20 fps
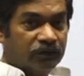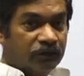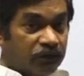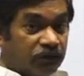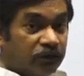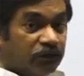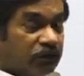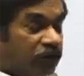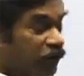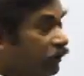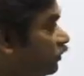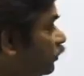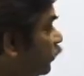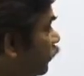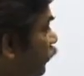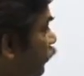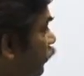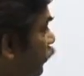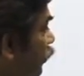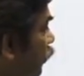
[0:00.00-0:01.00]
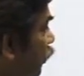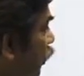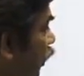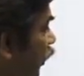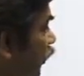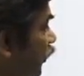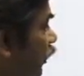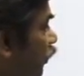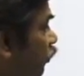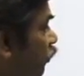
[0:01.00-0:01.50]
you see,
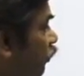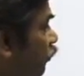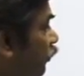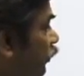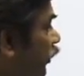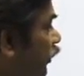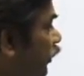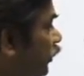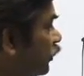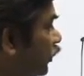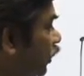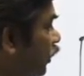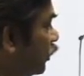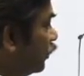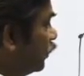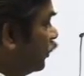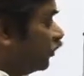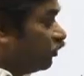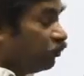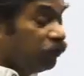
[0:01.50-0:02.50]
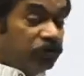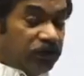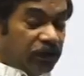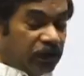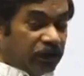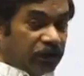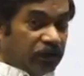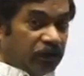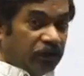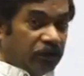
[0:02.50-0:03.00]
I have written the
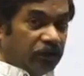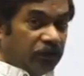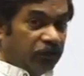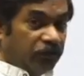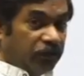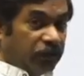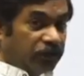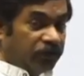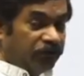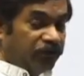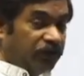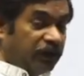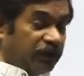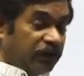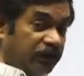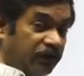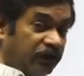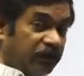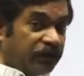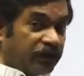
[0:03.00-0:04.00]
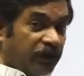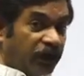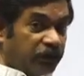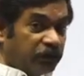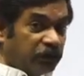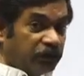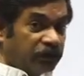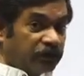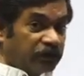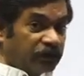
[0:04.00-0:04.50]
conclusion, but we'll reach
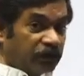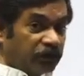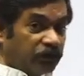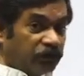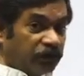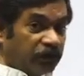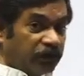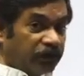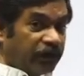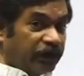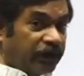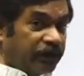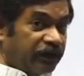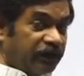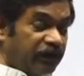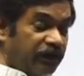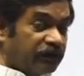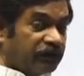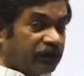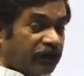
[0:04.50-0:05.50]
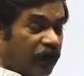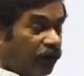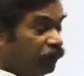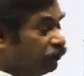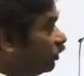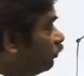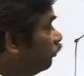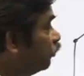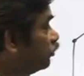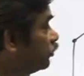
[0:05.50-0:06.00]
up to this conclusion that yes, how
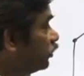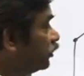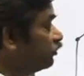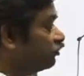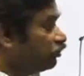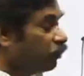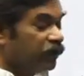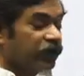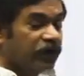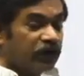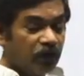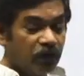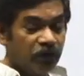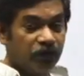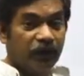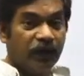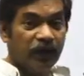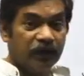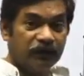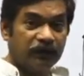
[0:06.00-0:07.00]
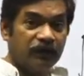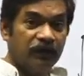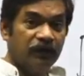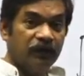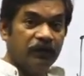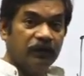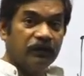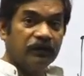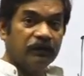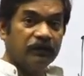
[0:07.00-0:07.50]
the motion is on a curved path.
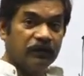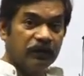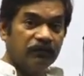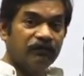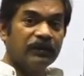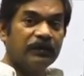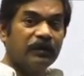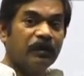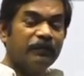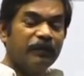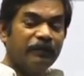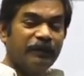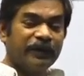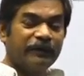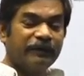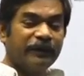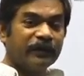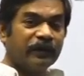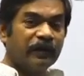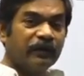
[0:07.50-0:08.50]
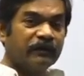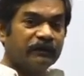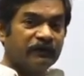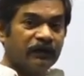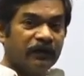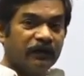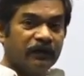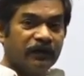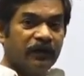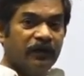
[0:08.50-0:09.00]
There will come a mathematical
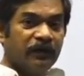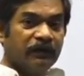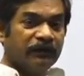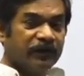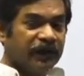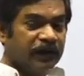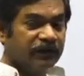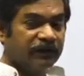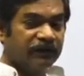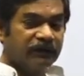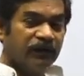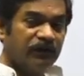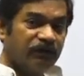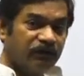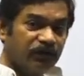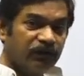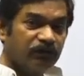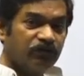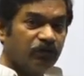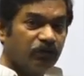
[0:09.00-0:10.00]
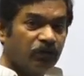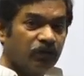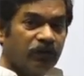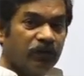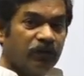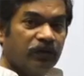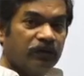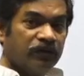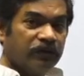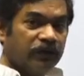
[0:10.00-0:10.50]
result. That result will show
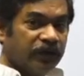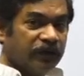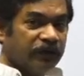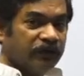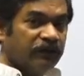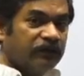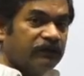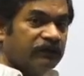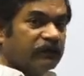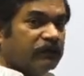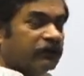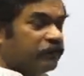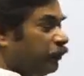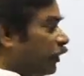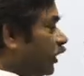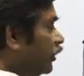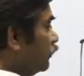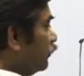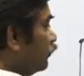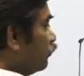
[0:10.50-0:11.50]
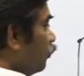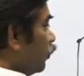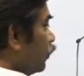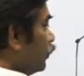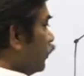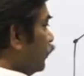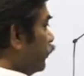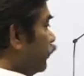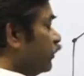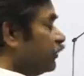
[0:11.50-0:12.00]
that yes, its path is
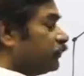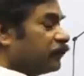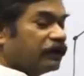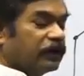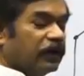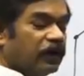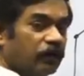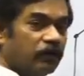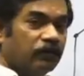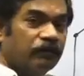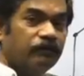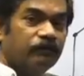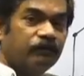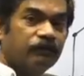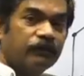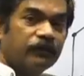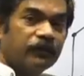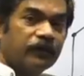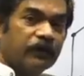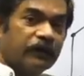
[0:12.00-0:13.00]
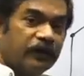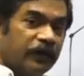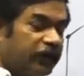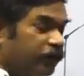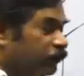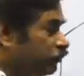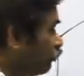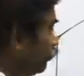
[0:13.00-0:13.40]
what? It's curved. Right? So